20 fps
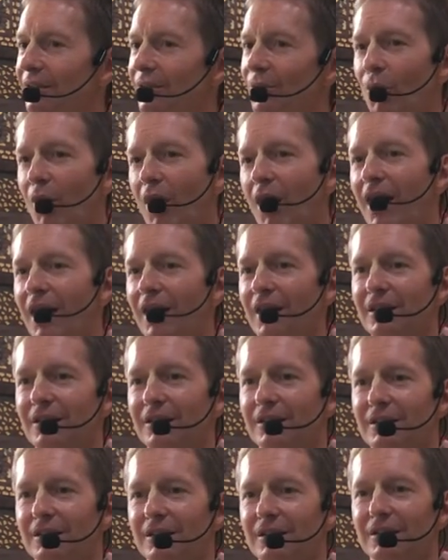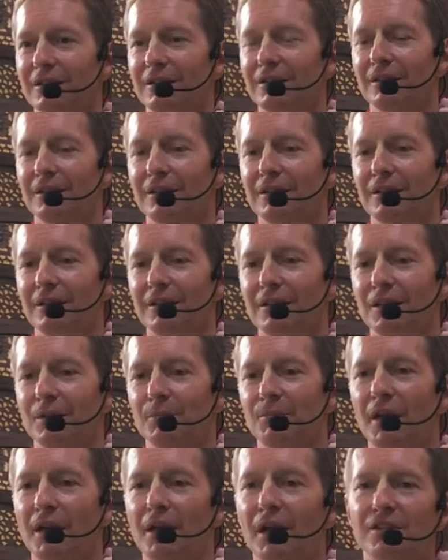Why?
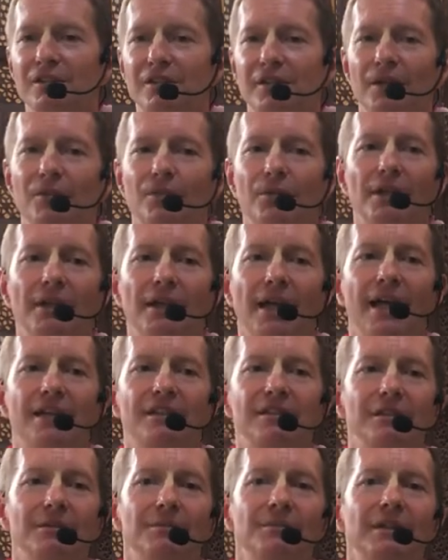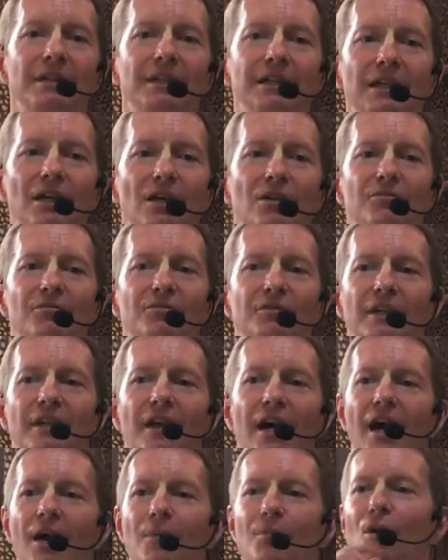because they realize the meaning of
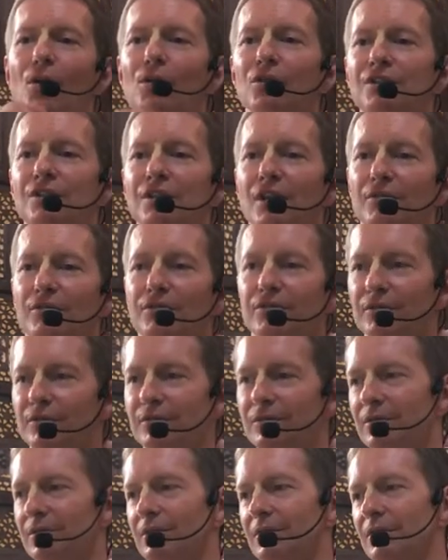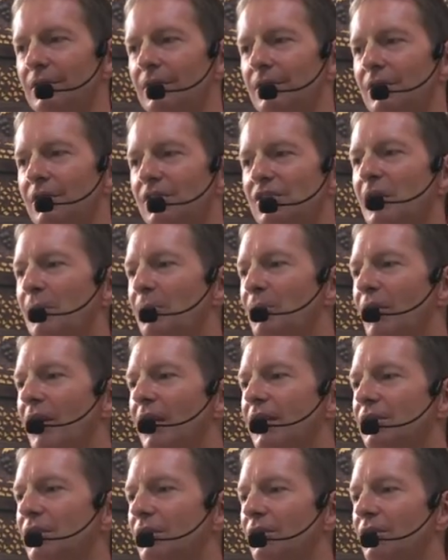Viraha Mahotsav, separation